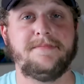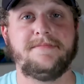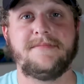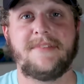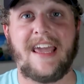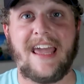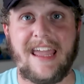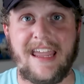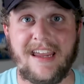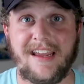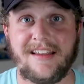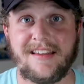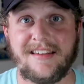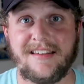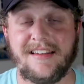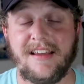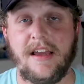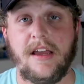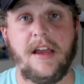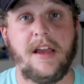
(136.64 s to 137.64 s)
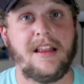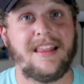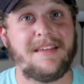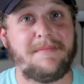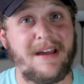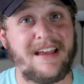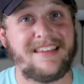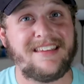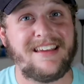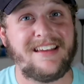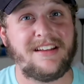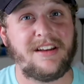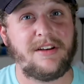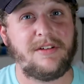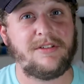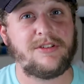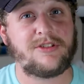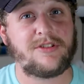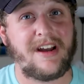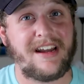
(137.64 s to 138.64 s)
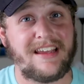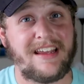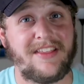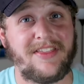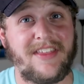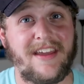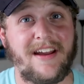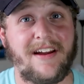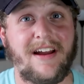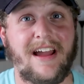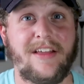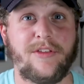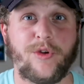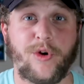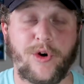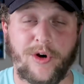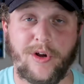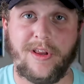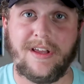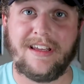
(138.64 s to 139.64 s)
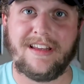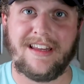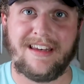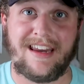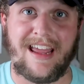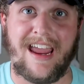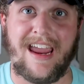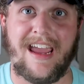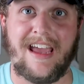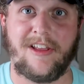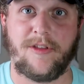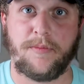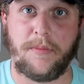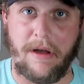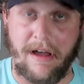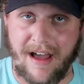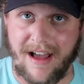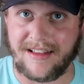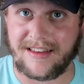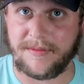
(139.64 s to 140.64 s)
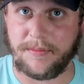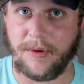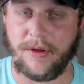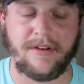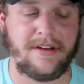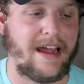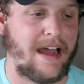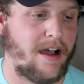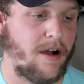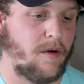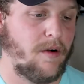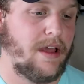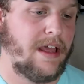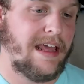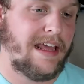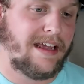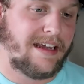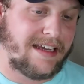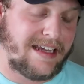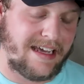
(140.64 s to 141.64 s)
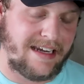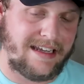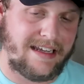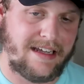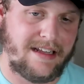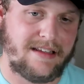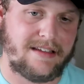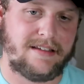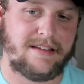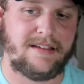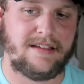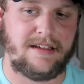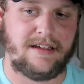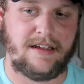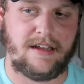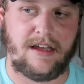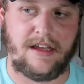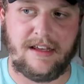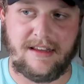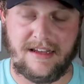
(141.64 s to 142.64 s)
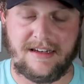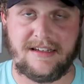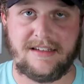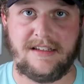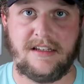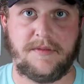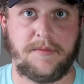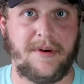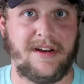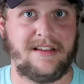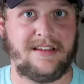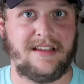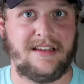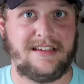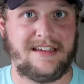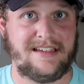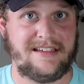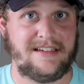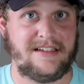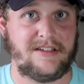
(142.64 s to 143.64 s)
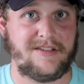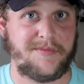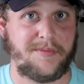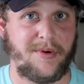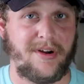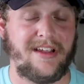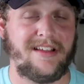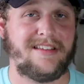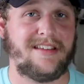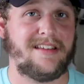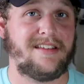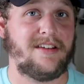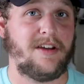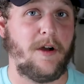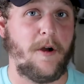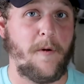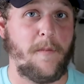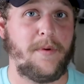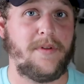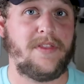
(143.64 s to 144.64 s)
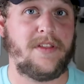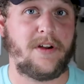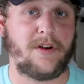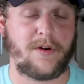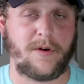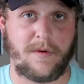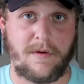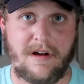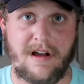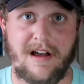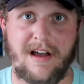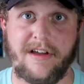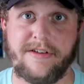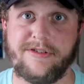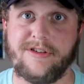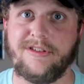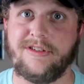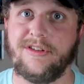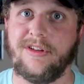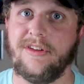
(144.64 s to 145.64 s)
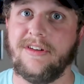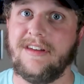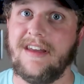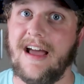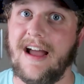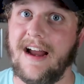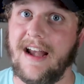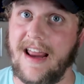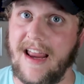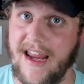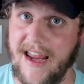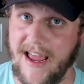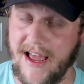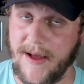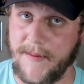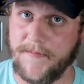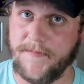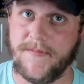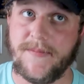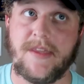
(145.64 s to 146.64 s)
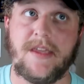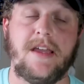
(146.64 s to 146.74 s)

cakes, the best thing to do is try to get there as early in the day as possible. Now, Gideon's is at Disney Springs, and Disney Springs doesn't open their garage until 9 a.m.